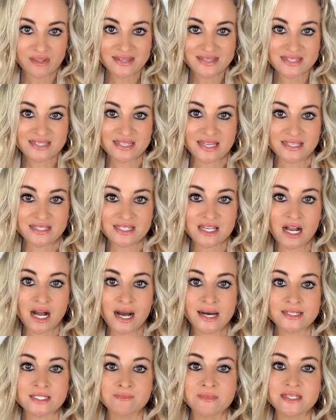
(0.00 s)
Saints
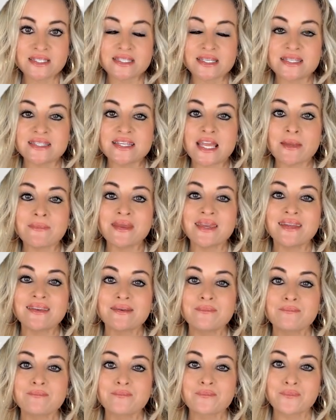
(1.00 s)
Cosmas and
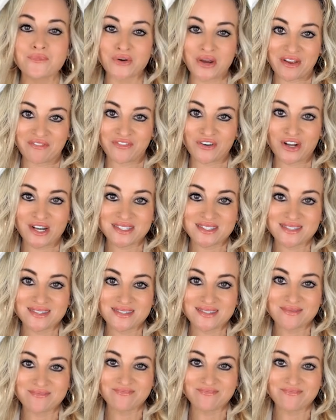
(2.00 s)
Damian, pray for us.